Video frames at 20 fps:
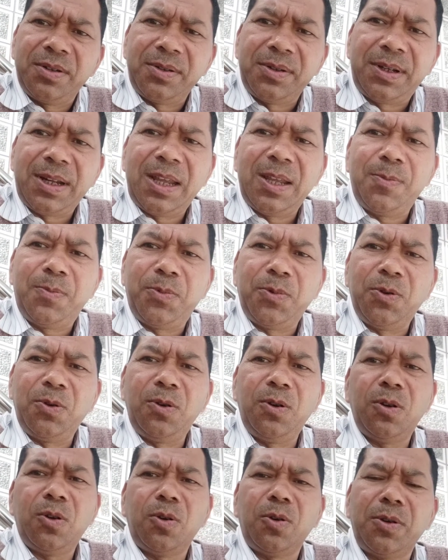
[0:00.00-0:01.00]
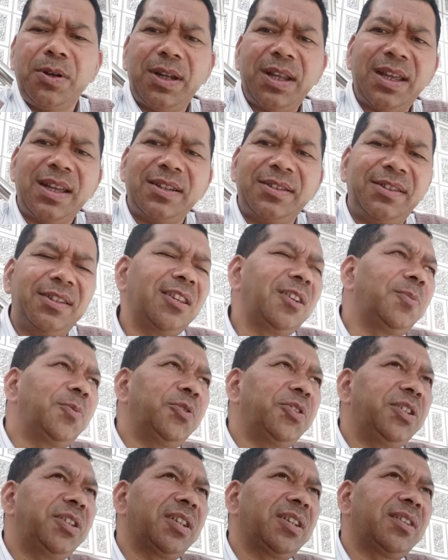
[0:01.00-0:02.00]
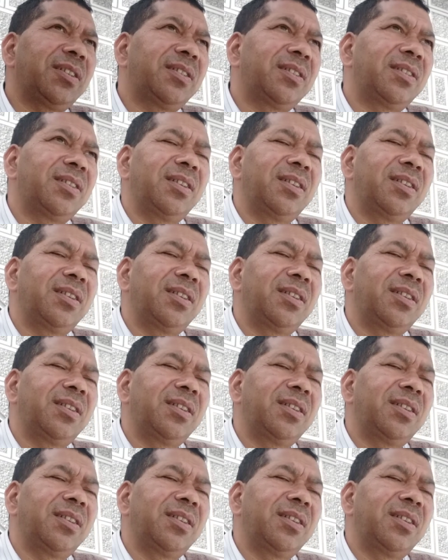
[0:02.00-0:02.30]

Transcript: dipole on axial position